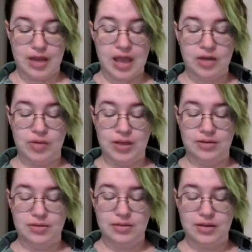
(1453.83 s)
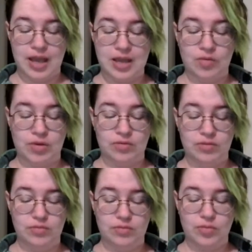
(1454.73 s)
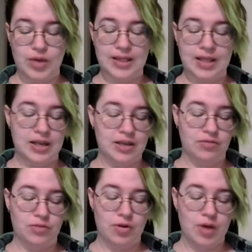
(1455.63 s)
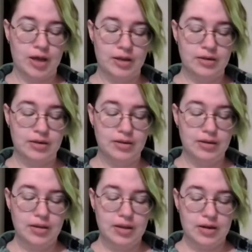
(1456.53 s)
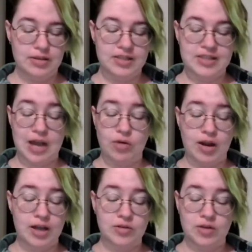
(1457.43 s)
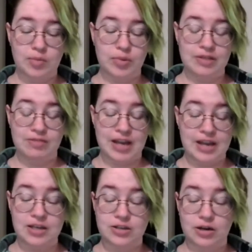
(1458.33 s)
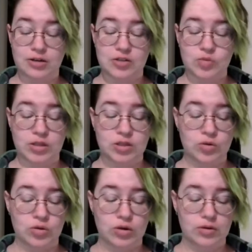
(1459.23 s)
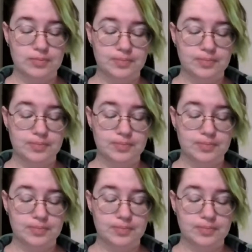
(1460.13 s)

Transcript: Éowyn, Éowyn, White Lady of Rohan, in this hour I do not believe that any darkness will endure."